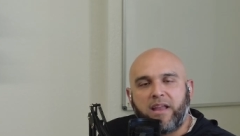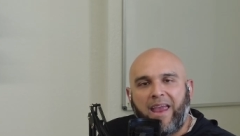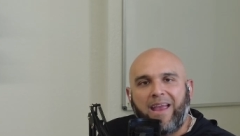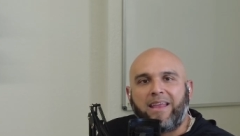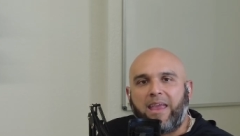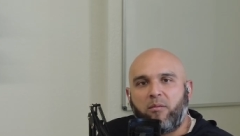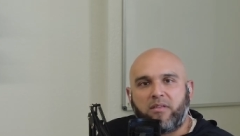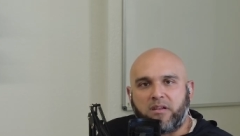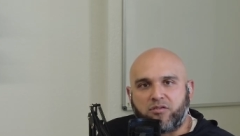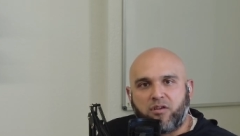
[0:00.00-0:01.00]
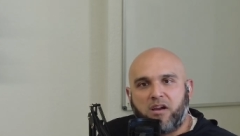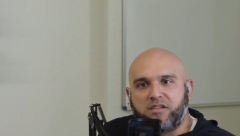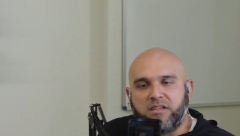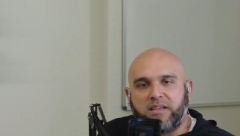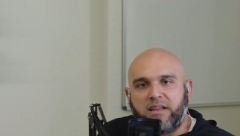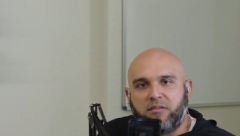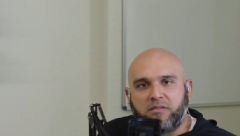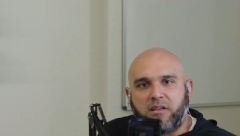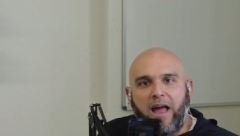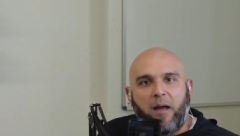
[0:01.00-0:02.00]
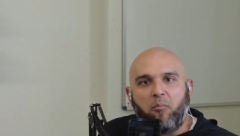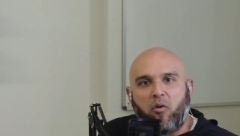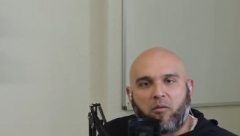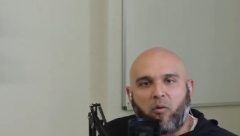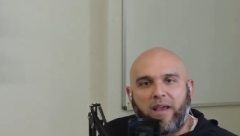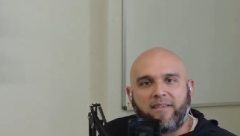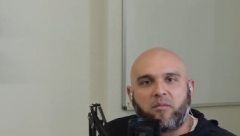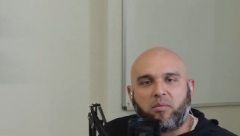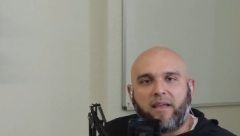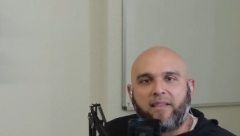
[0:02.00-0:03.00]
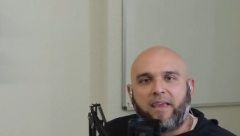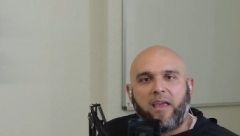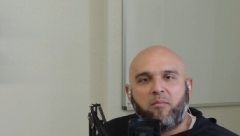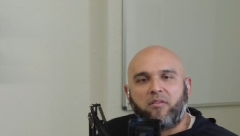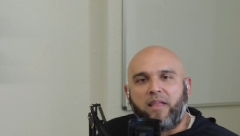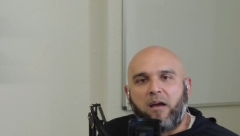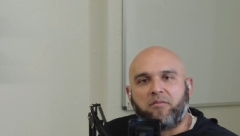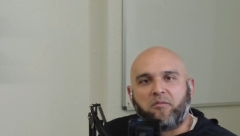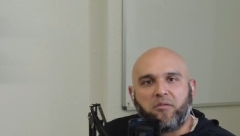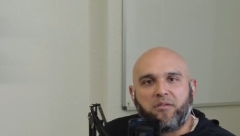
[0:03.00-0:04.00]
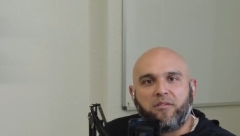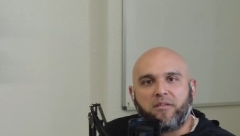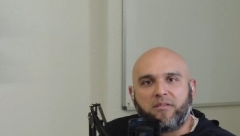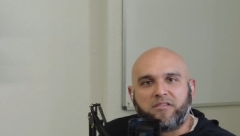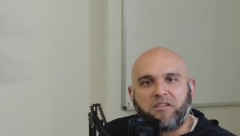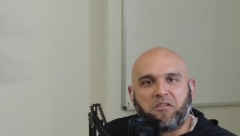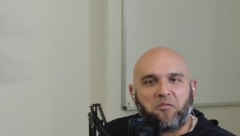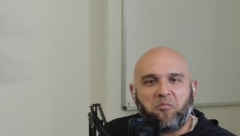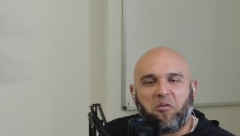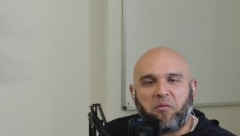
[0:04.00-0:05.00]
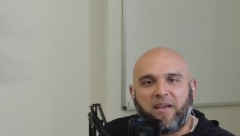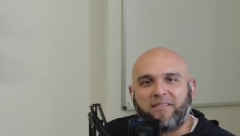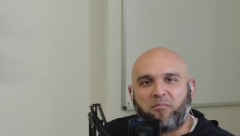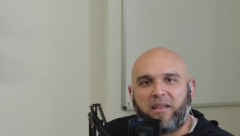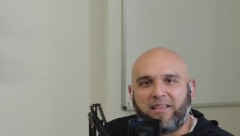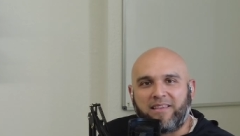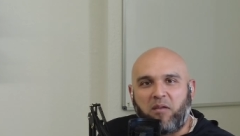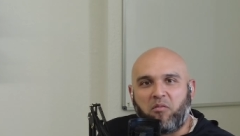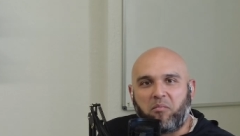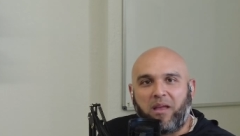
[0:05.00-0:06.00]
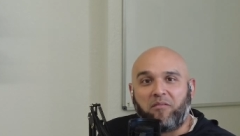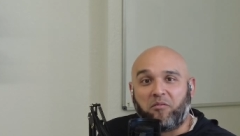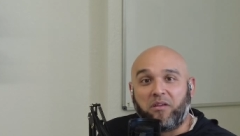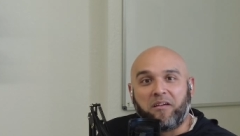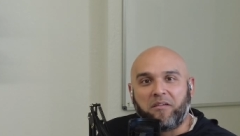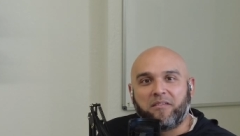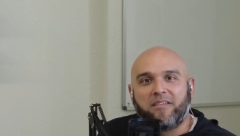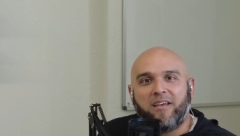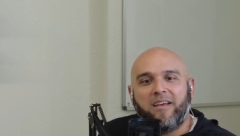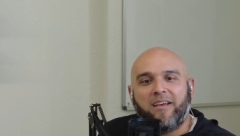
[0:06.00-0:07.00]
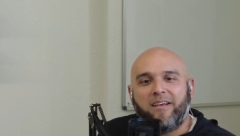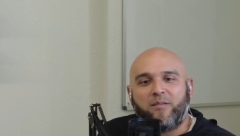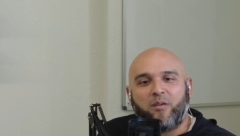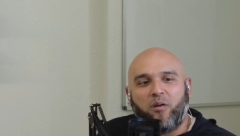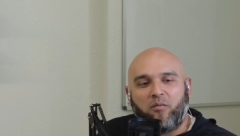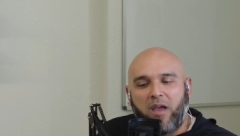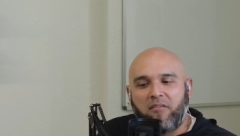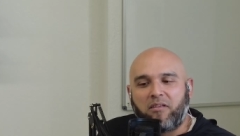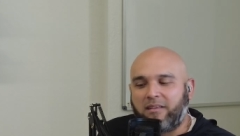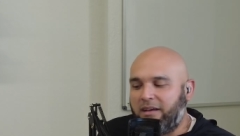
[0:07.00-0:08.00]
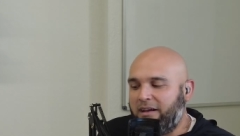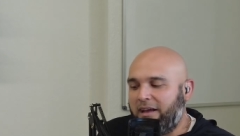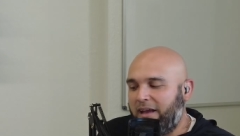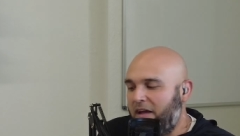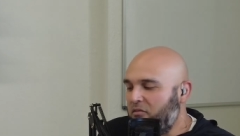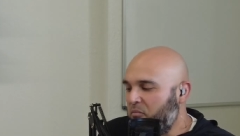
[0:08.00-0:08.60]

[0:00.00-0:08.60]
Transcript: and it came with instructions, and there was a lot more ways to play the game, so that was cool too, to, just to learn more ways to play this game we've played for years. So if you haven't uh, haven't